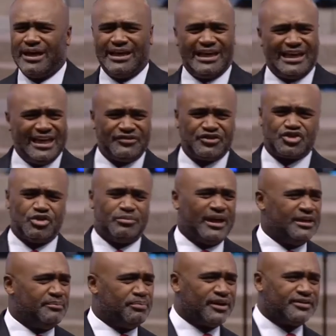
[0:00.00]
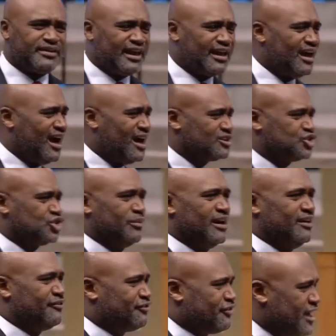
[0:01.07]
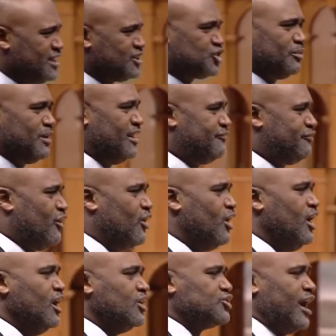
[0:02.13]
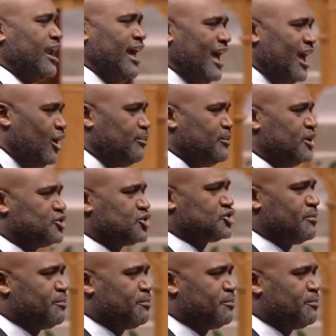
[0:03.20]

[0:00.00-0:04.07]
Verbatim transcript: too many birthday cards, too many friends, too many folk trying to help you and to support you.